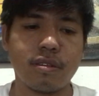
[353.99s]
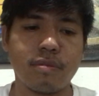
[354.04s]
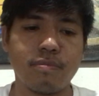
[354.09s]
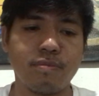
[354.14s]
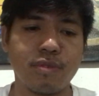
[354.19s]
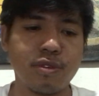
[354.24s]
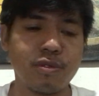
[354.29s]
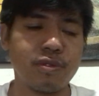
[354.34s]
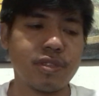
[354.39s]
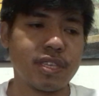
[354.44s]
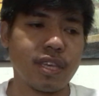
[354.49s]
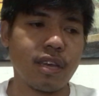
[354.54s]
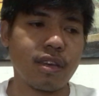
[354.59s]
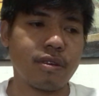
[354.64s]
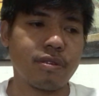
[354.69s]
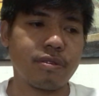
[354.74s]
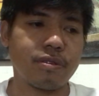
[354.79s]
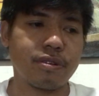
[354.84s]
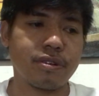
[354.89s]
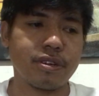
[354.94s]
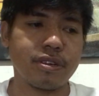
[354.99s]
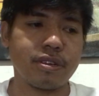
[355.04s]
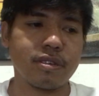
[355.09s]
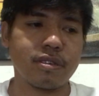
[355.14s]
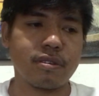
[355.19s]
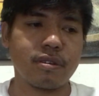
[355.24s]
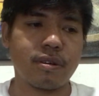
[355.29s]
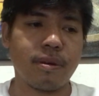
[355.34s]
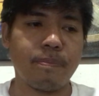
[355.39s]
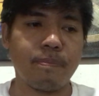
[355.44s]
music
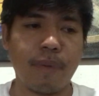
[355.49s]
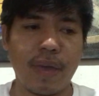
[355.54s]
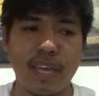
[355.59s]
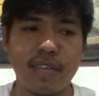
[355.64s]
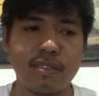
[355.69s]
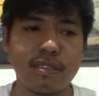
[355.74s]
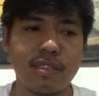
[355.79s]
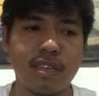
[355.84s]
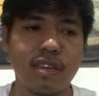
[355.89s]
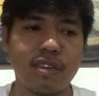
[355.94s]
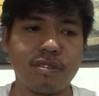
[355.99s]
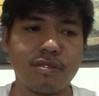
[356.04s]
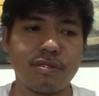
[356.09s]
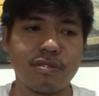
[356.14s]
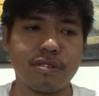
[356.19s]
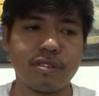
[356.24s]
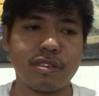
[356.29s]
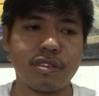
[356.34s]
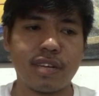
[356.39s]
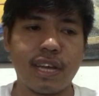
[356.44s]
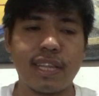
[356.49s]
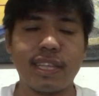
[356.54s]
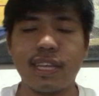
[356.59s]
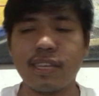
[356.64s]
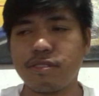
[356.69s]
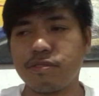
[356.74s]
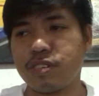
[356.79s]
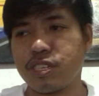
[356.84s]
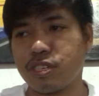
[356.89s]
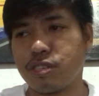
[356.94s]
or painting or a
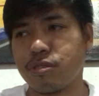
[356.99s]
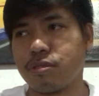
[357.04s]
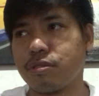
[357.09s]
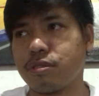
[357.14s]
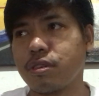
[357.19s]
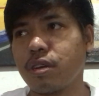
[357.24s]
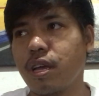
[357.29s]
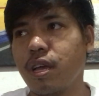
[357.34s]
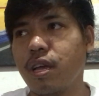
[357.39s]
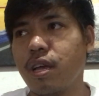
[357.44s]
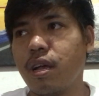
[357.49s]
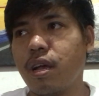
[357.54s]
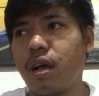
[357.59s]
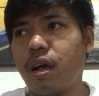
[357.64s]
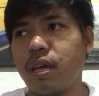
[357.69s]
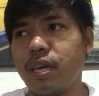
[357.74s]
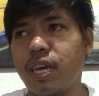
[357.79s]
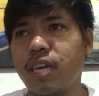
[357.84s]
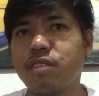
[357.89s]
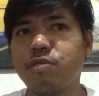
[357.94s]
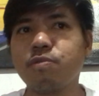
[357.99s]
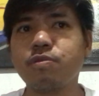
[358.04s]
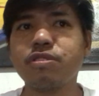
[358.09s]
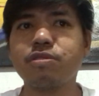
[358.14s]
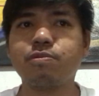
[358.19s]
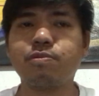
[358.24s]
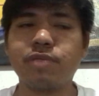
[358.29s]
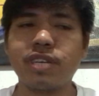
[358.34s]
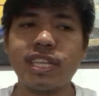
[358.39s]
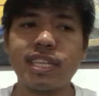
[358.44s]
literature, it
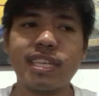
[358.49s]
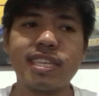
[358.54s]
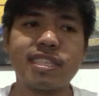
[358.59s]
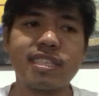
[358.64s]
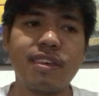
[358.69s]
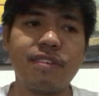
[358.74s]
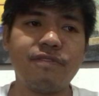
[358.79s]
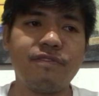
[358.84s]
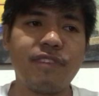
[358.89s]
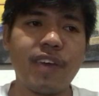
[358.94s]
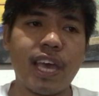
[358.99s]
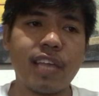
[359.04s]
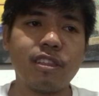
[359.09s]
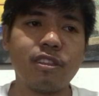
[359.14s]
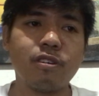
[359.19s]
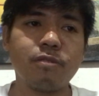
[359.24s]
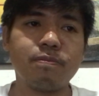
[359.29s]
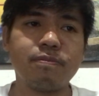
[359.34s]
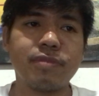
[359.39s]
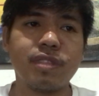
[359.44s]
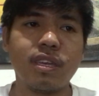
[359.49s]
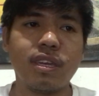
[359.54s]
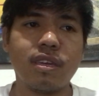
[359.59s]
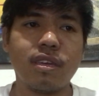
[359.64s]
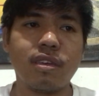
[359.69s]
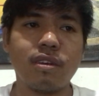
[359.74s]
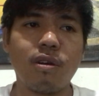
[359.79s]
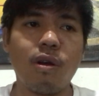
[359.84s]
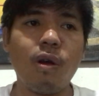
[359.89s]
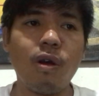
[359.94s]
would really develop
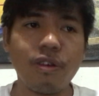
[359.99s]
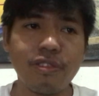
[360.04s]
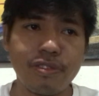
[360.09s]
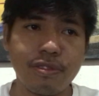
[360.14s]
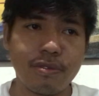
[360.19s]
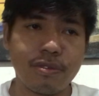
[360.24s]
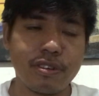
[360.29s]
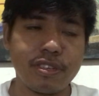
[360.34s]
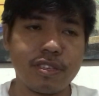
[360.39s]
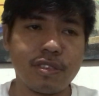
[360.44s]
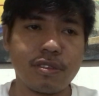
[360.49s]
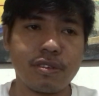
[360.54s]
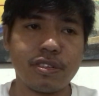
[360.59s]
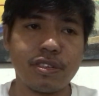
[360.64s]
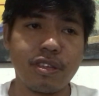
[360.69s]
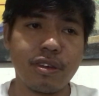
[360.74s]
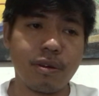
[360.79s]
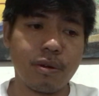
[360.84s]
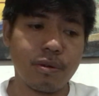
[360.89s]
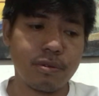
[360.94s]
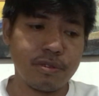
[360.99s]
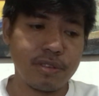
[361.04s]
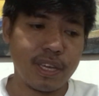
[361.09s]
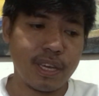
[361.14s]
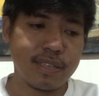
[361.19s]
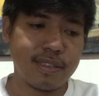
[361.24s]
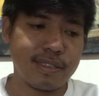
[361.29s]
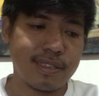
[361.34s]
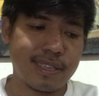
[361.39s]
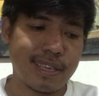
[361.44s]
the authors or the
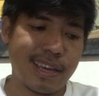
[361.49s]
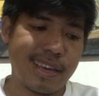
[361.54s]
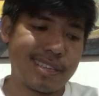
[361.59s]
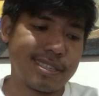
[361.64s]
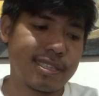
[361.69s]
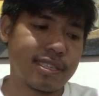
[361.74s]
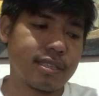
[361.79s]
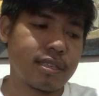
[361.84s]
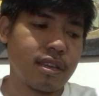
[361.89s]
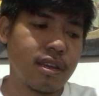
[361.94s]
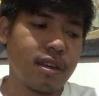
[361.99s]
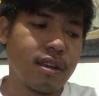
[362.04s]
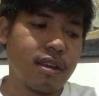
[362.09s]
audience's